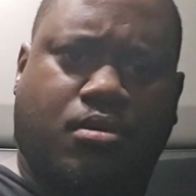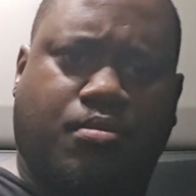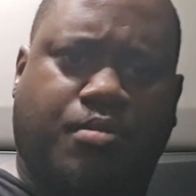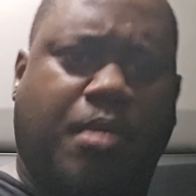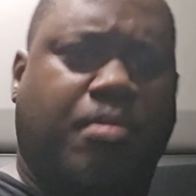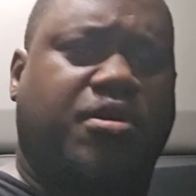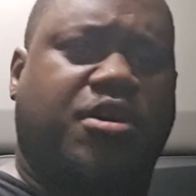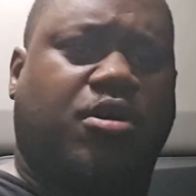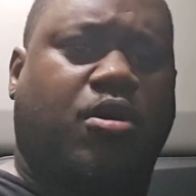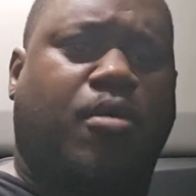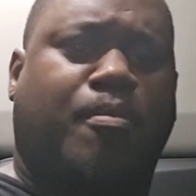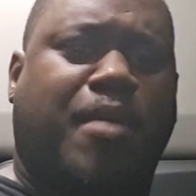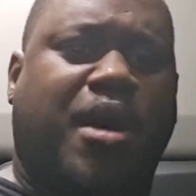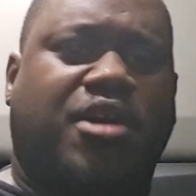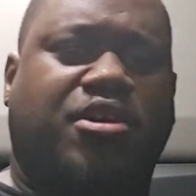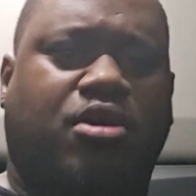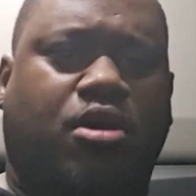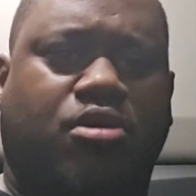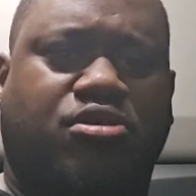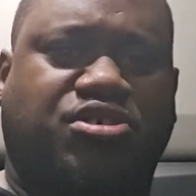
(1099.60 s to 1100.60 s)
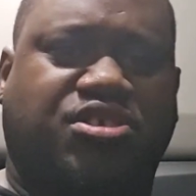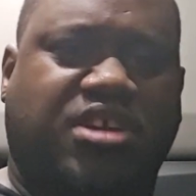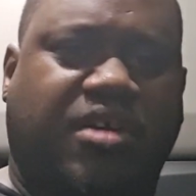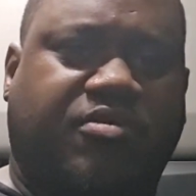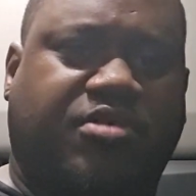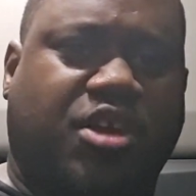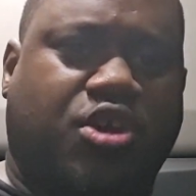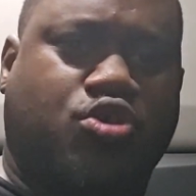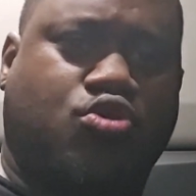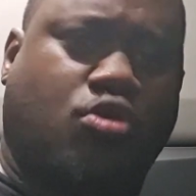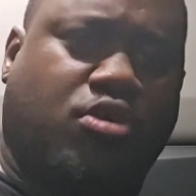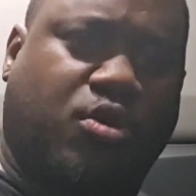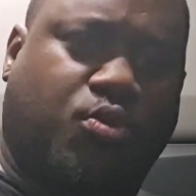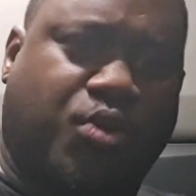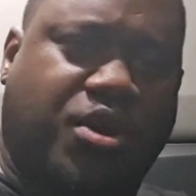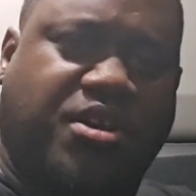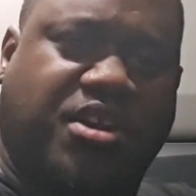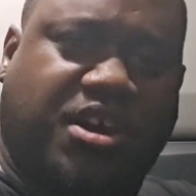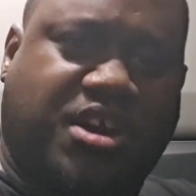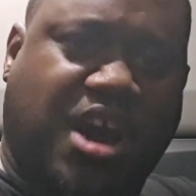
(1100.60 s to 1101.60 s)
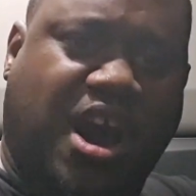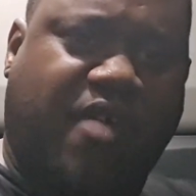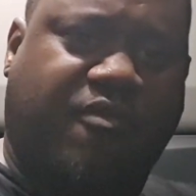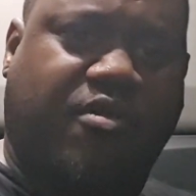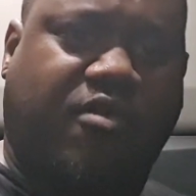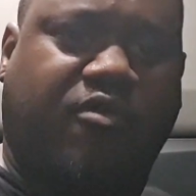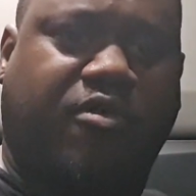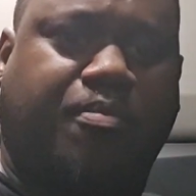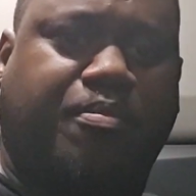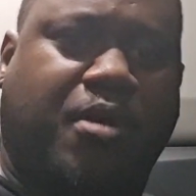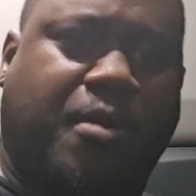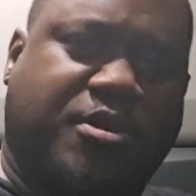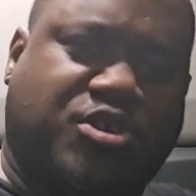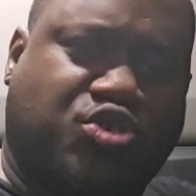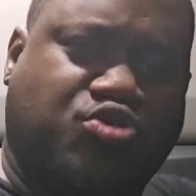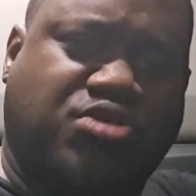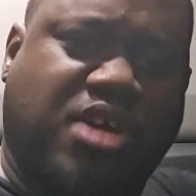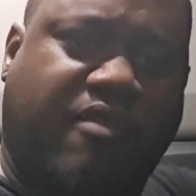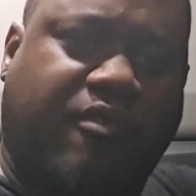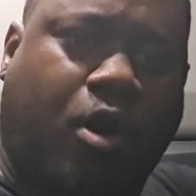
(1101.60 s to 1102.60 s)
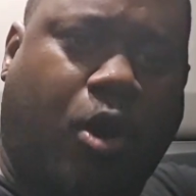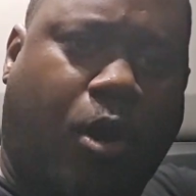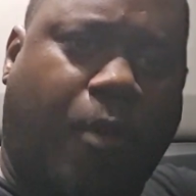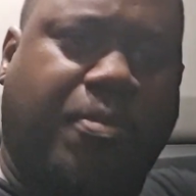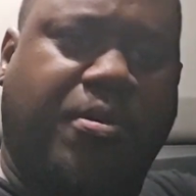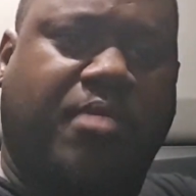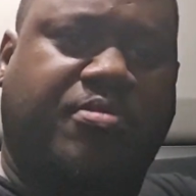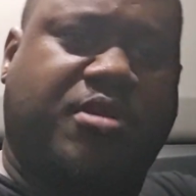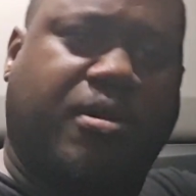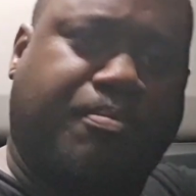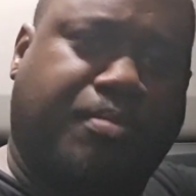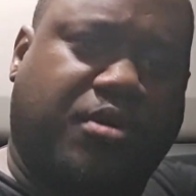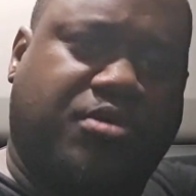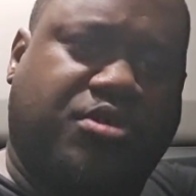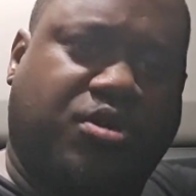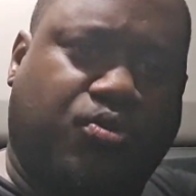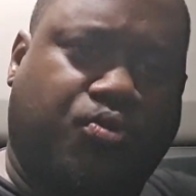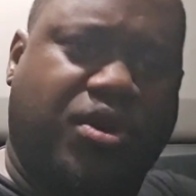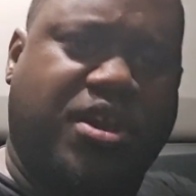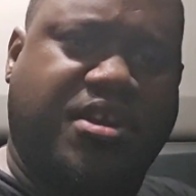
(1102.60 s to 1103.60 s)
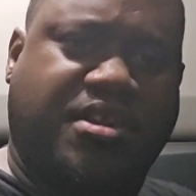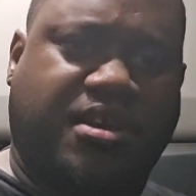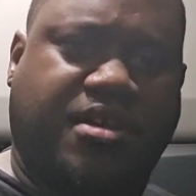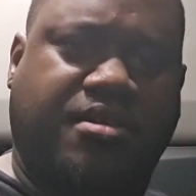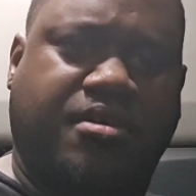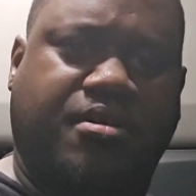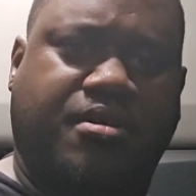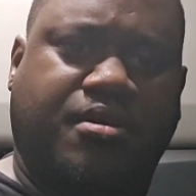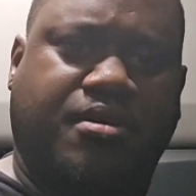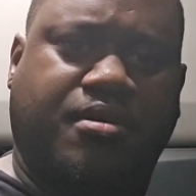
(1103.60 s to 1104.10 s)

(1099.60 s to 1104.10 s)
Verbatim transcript: People get on my nerves and everything. You only read the cover of a book, but you never open up the book to read it